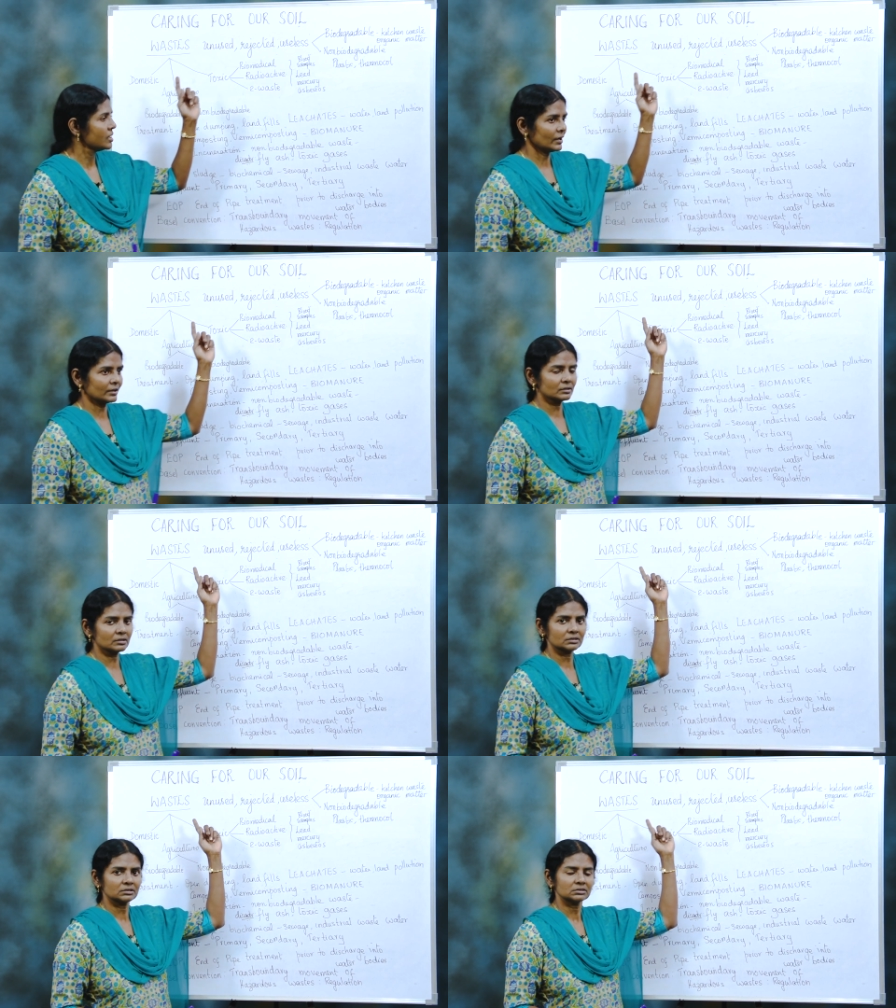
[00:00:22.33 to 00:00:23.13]
And
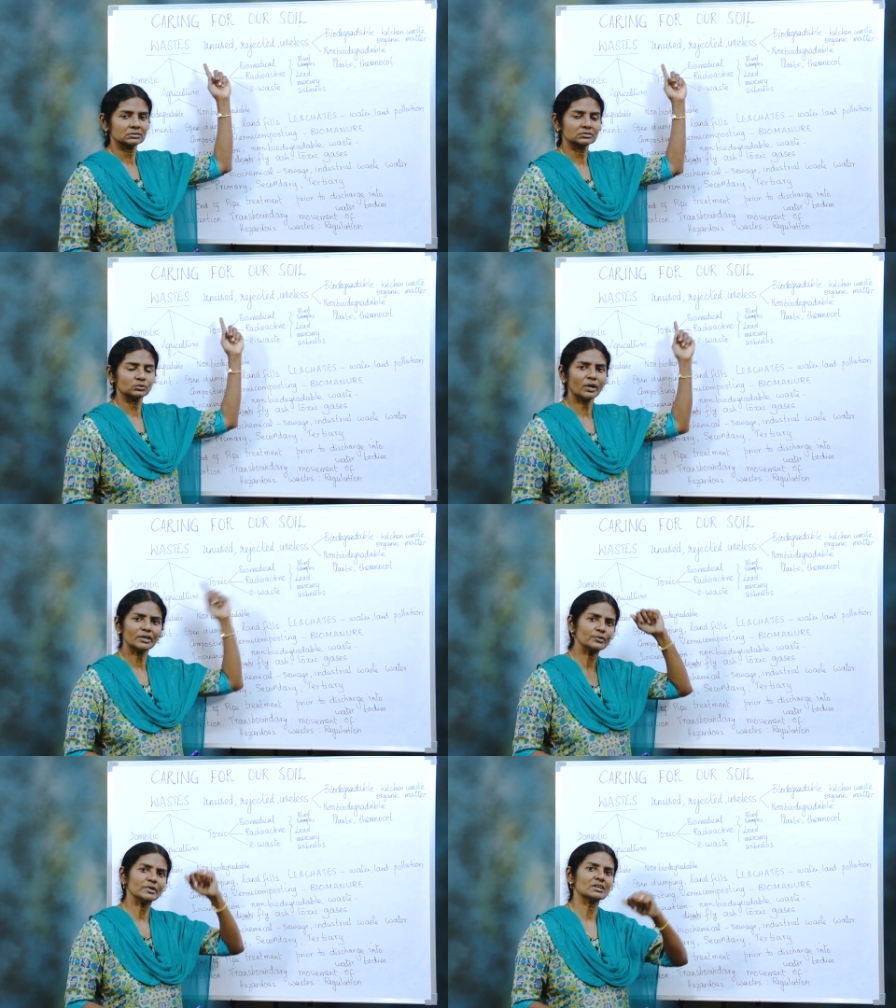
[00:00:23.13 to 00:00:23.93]

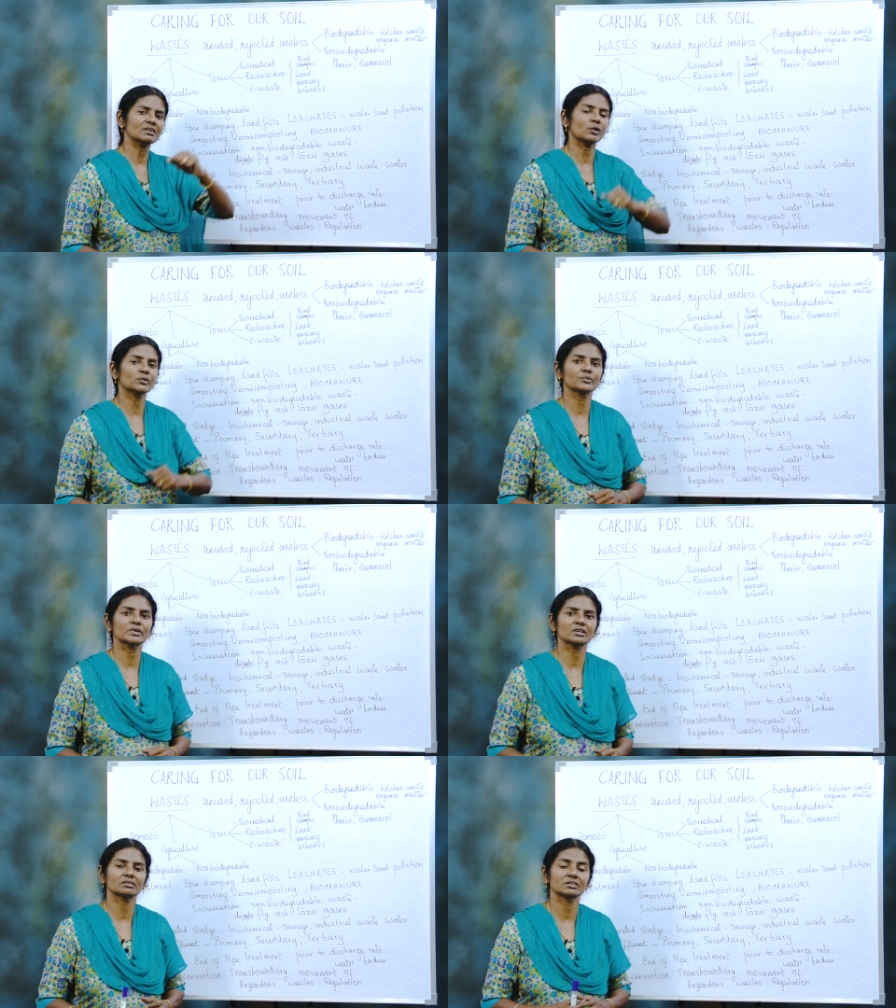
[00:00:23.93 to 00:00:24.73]
what do we, how do
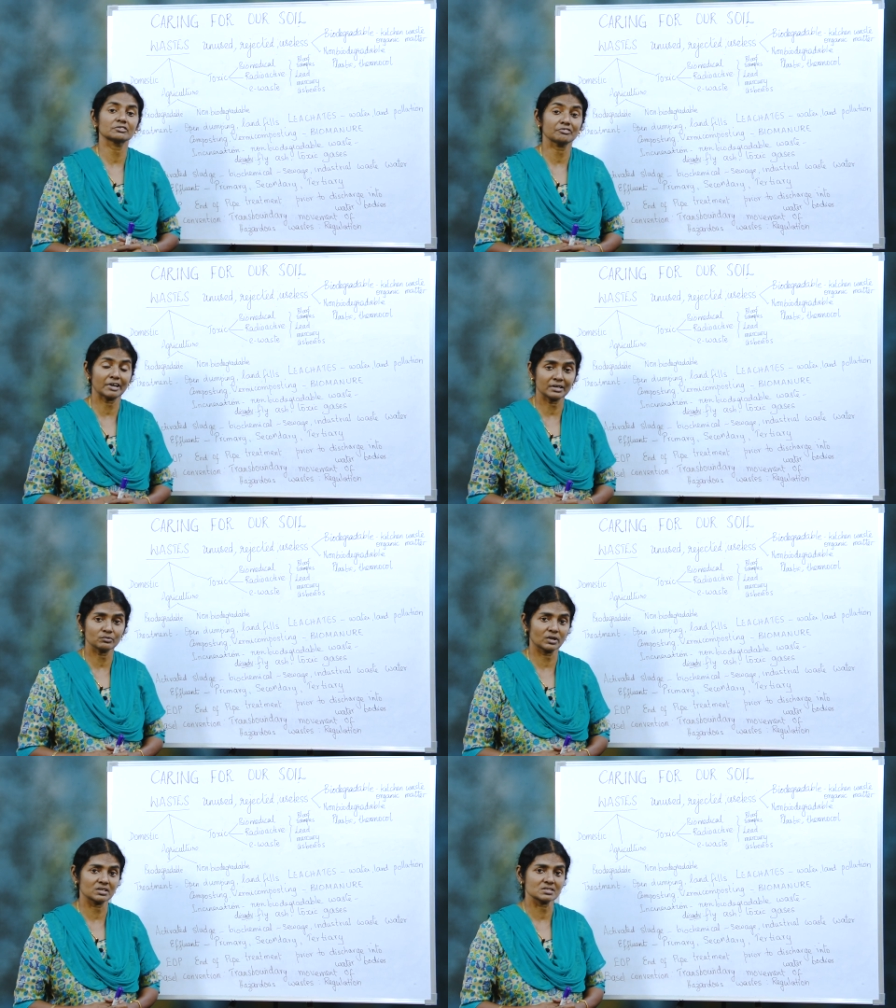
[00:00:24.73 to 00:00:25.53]
we
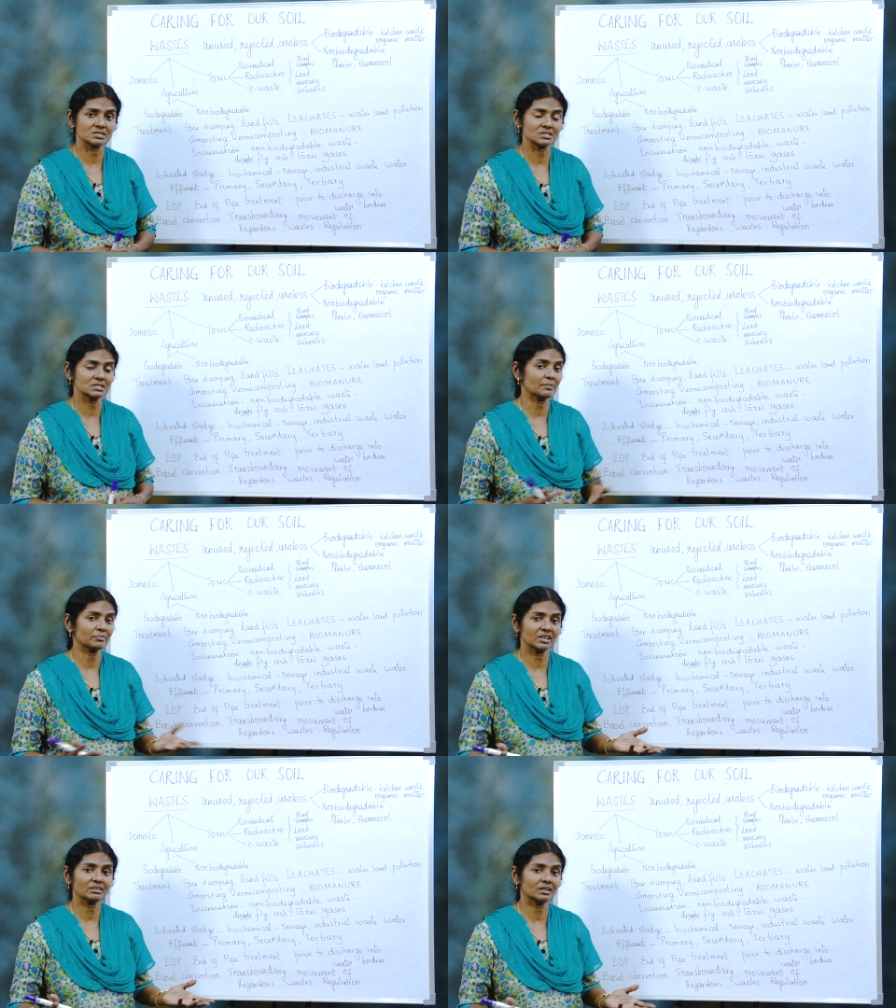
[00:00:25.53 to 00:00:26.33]
define waste? It's
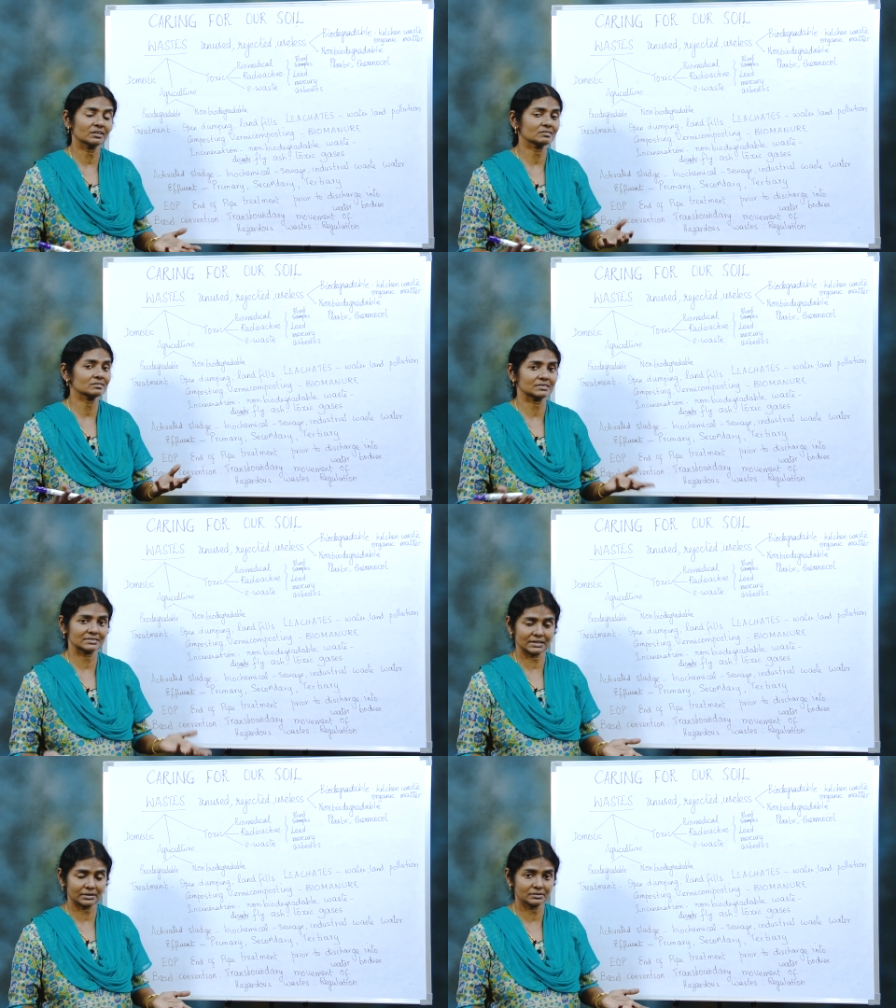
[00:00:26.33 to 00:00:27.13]
something that is
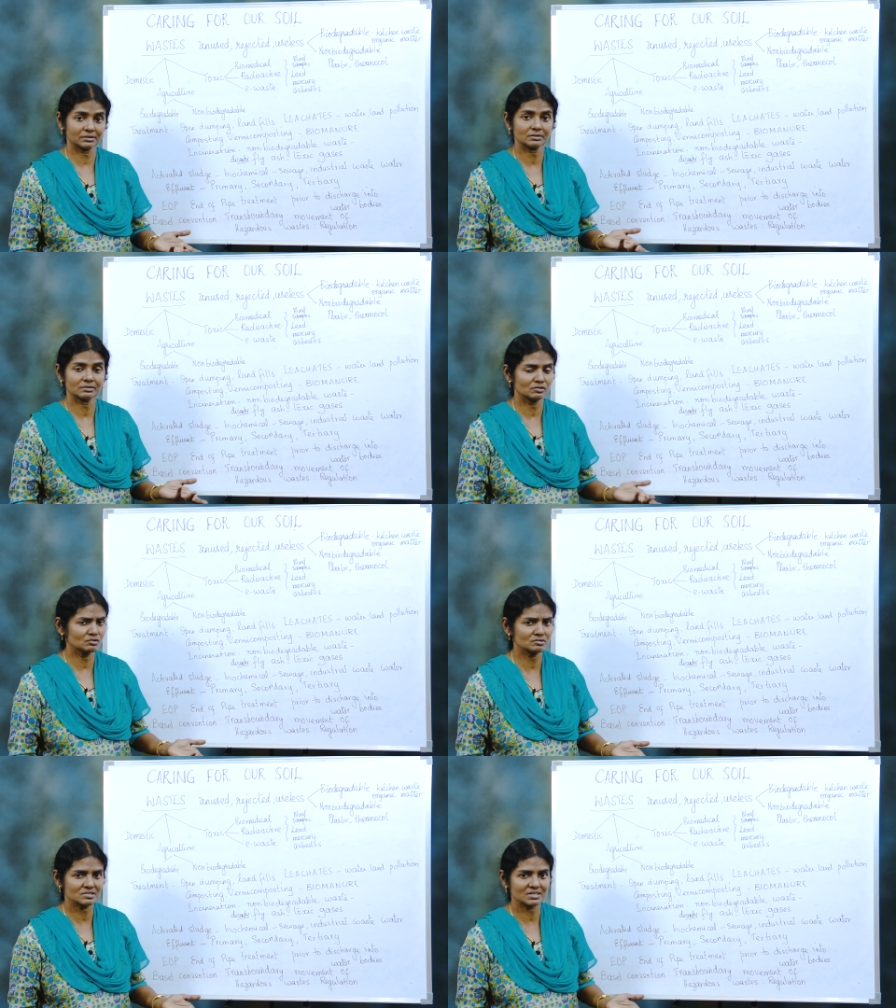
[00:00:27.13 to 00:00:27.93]
rejected,
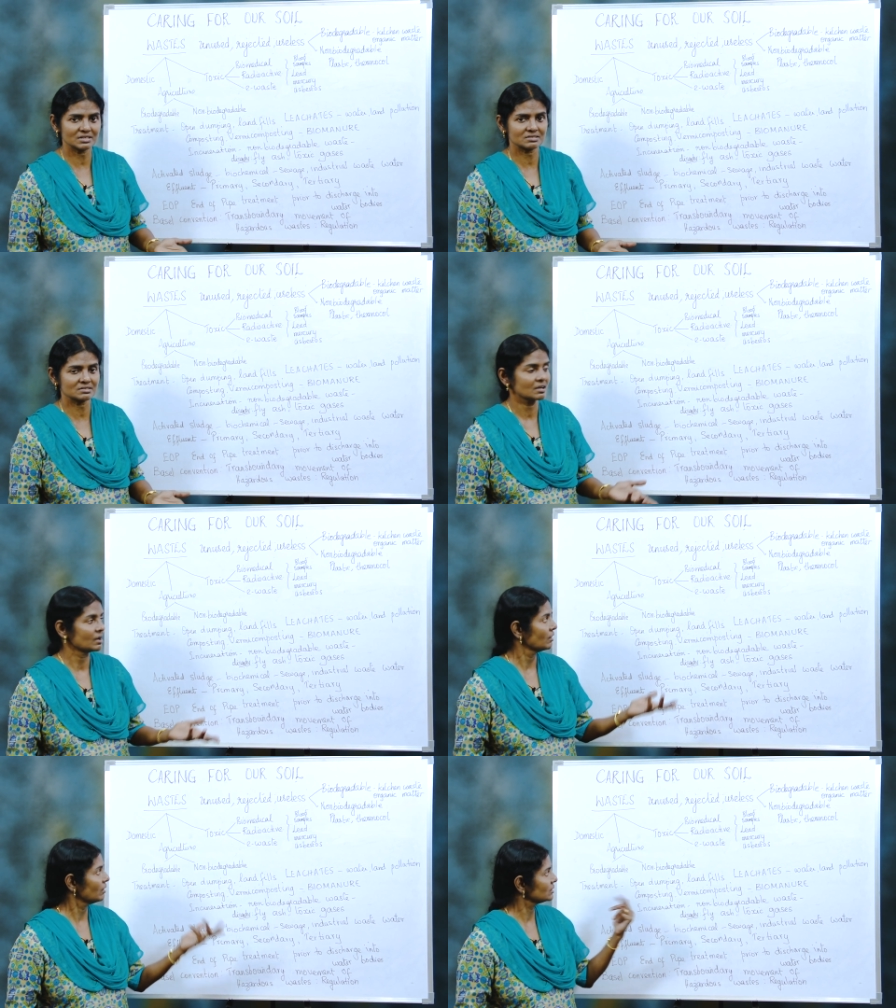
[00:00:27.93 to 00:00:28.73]
useless,
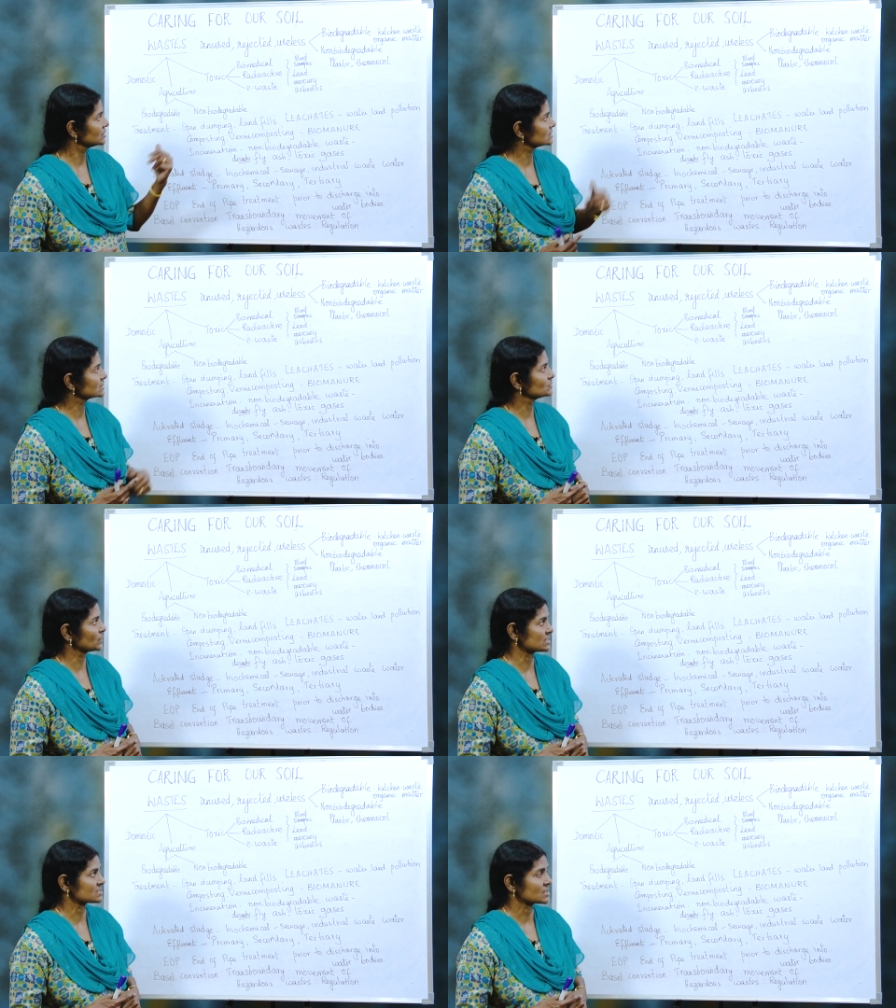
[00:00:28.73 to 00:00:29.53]
all this is
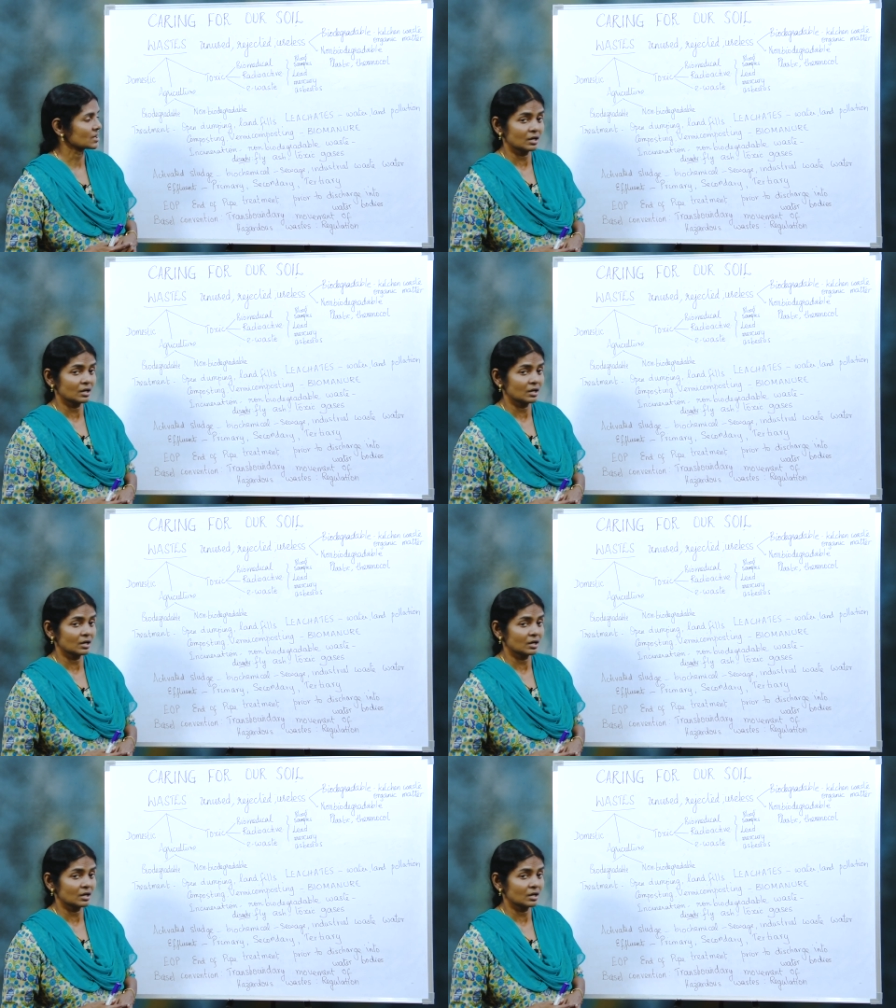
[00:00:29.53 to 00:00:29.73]
waste.